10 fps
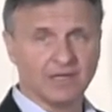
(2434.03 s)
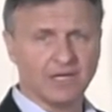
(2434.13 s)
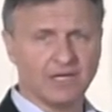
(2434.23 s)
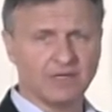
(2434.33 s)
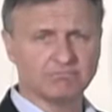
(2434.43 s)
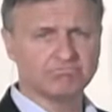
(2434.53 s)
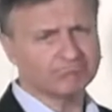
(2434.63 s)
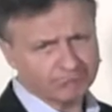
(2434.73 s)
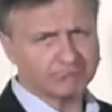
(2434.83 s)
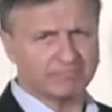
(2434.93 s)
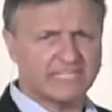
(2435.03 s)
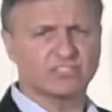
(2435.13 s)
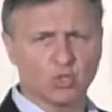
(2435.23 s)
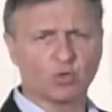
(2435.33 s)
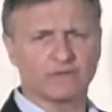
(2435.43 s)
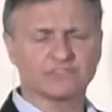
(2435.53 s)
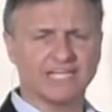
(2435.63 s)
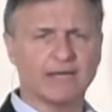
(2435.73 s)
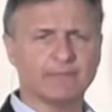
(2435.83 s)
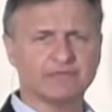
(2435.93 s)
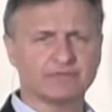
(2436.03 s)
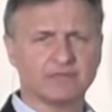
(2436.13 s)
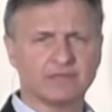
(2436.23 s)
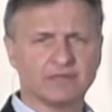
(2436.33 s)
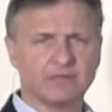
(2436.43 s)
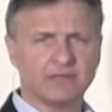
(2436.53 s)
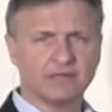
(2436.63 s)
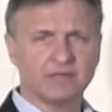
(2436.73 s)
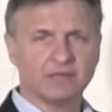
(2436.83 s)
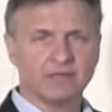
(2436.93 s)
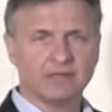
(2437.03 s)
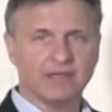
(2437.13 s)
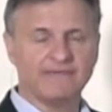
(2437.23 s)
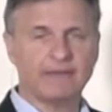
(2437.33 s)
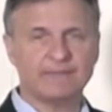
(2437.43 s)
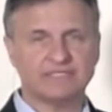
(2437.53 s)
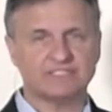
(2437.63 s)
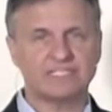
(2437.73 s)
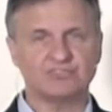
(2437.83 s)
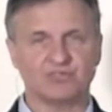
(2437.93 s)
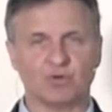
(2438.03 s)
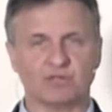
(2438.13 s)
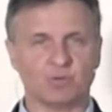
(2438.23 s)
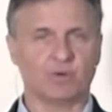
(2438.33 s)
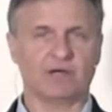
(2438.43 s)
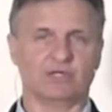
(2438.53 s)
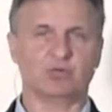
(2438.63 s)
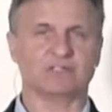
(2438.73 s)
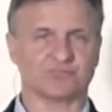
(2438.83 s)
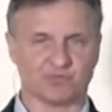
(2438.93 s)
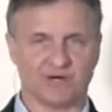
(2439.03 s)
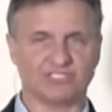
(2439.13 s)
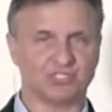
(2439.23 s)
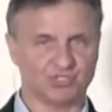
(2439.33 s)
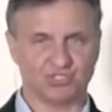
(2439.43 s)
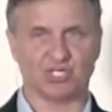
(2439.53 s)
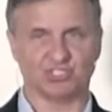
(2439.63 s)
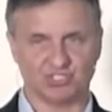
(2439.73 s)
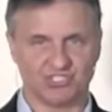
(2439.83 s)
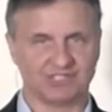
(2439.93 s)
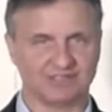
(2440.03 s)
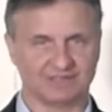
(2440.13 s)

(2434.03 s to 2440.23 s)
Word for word: Um, he's the Lord of the Sabbath. And that means he's the only one who has the right to judge